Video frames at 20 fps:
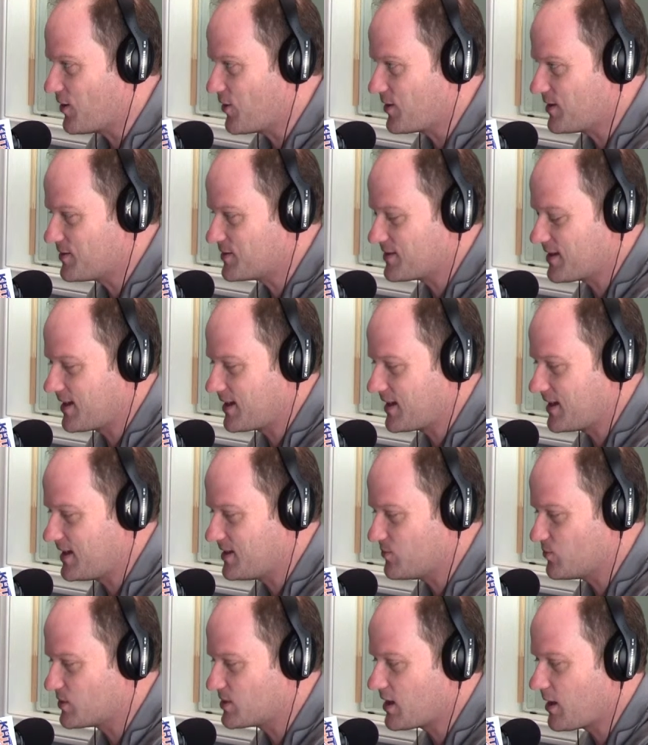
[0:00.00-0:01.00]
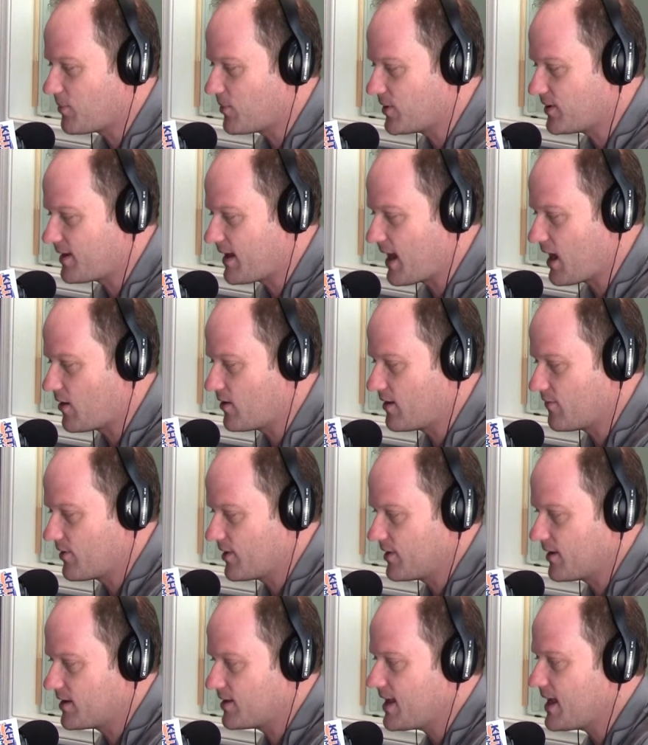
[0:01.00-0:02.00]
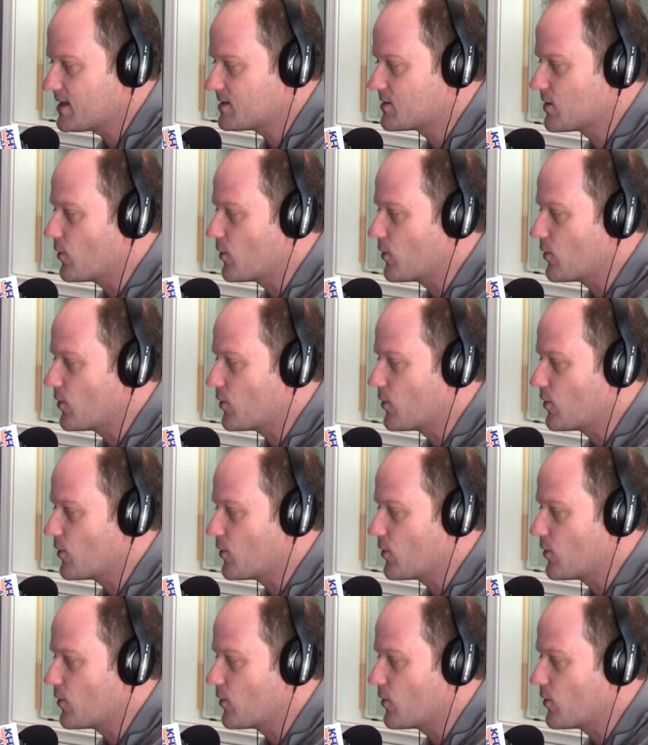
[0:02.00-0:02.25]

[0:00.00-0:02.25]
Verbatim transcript: know he was like he was doubling down and everything like that.